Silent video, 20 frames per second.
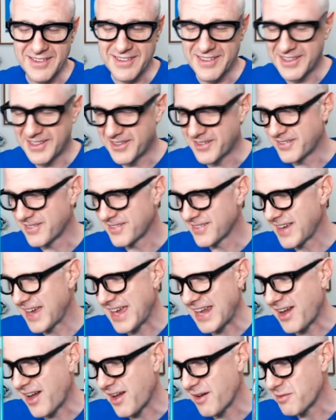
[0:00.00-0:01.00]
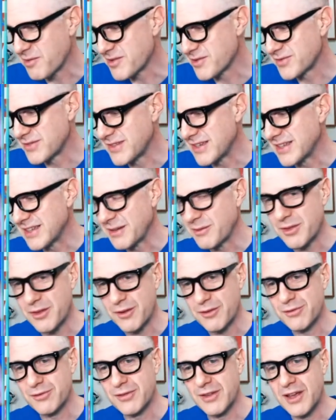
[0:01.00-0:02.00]
you know, and I was dealing with
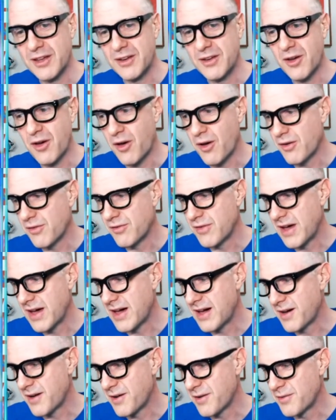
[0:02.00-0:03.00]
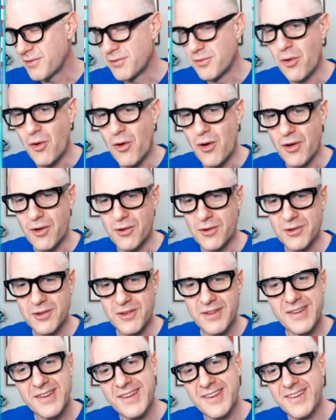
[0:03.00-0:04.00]
a flood of
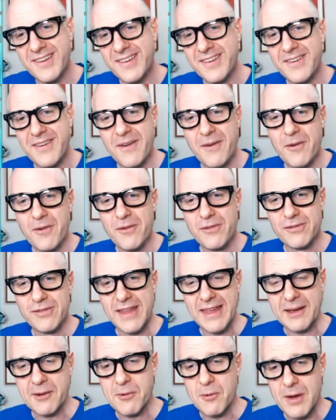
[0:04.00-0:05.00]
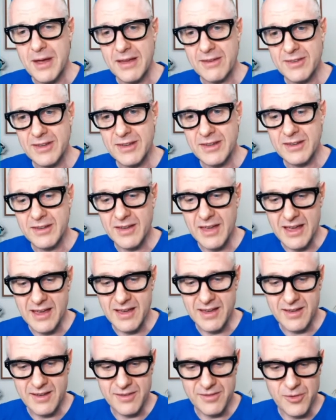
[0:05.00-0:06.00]
royal flag waving
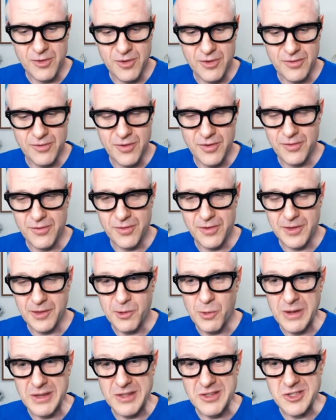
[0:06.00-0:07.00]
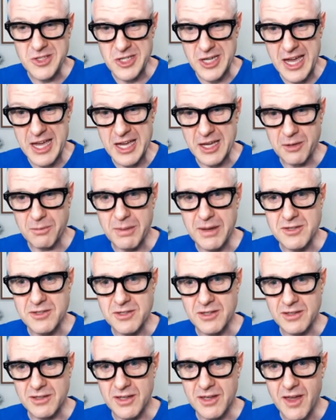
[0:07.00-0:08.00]
for the Queen's shag,
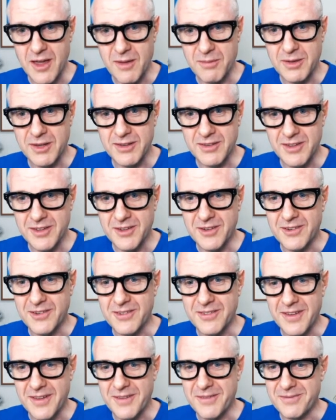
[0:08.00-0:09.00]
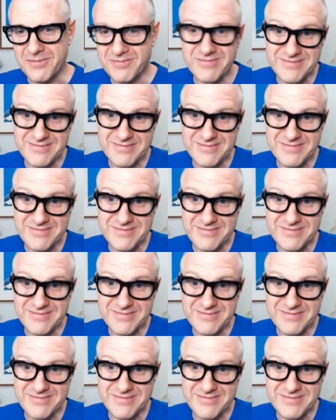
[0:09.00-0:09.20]
basically, I mean, you know,